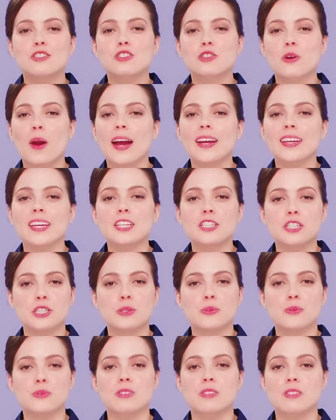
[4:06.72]
Try and
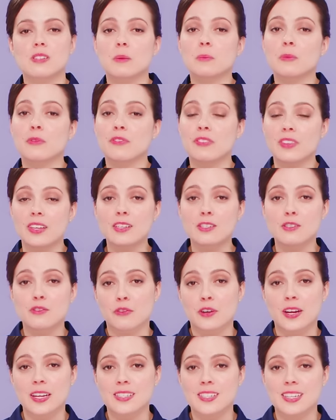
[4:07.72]
use some of these
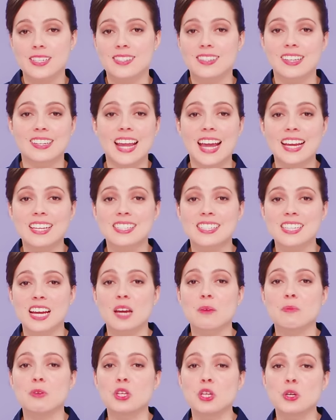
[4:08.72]
phrases the next
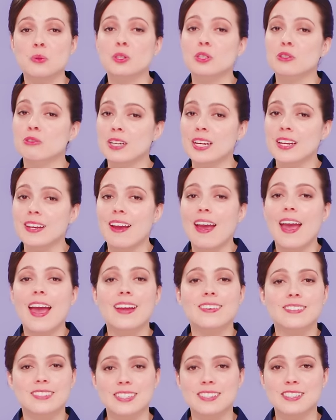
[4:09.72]
time you agree
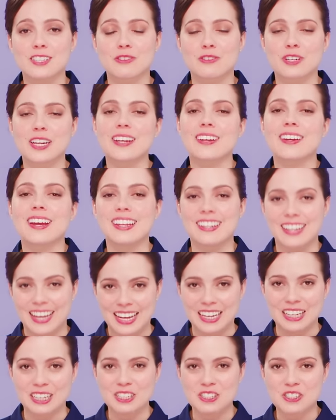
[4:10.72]
and disagree in
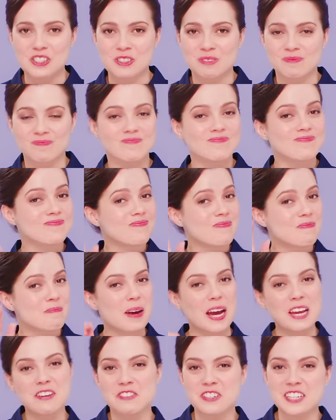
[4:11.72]
English.
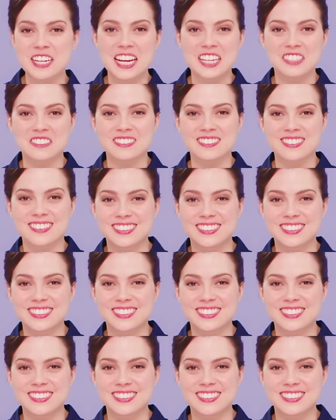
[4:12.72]
Bye for now!